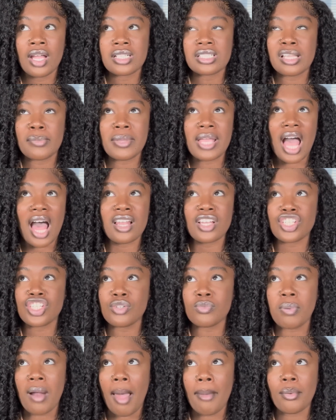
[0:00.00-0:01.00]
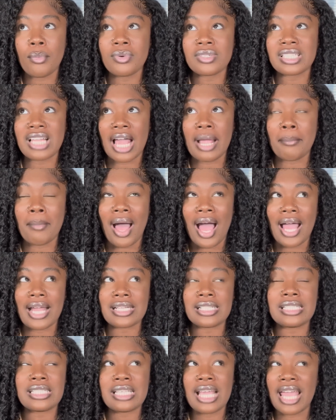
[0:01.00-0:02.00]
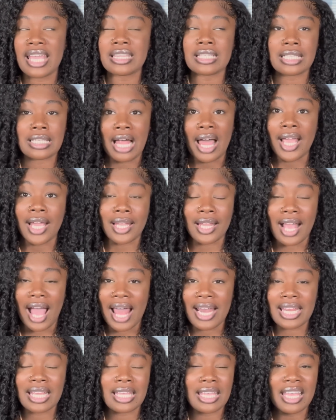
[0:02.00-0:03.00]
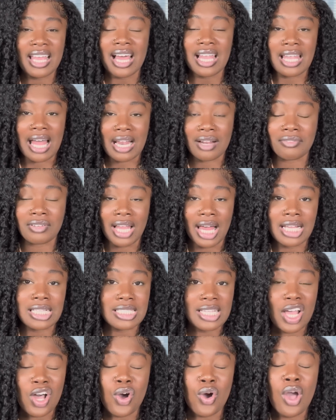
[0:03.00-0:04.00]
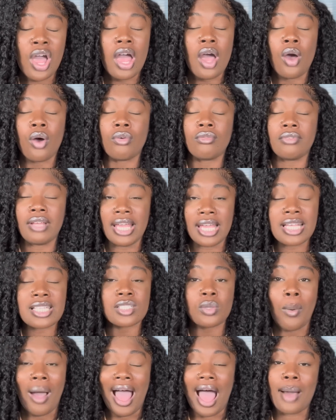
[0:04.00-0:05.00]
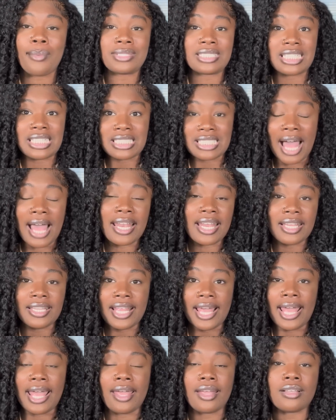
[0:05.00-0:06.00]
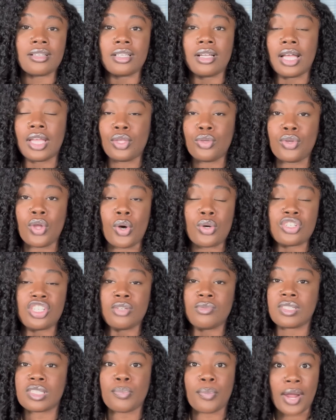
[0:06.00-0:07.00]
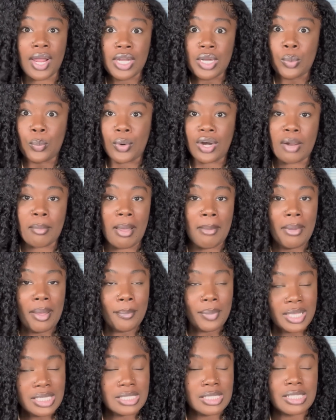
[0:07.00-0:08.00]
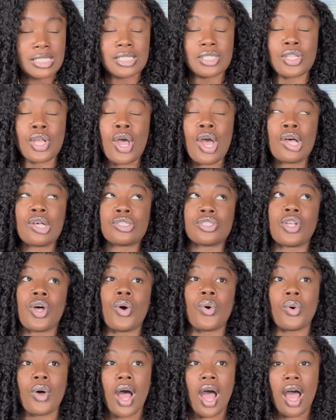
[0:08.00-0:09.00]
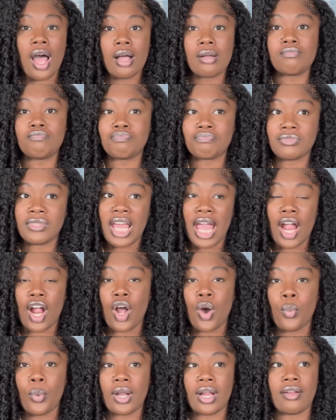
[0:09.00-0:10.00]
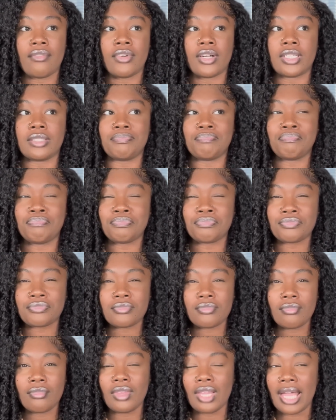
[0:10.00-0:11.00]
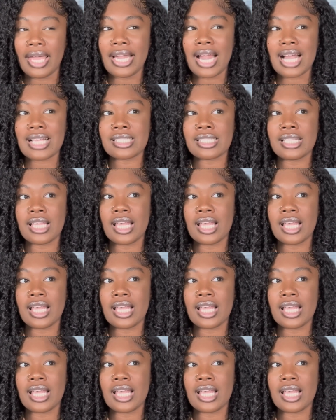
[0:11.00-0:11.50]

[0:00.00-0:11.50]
to be honest, she probably was like my 10th client. Like, I didn't get a lot of clientele, hence why I was excited that, you know, she was spreading the word about my business. So I'm there or whatever. And I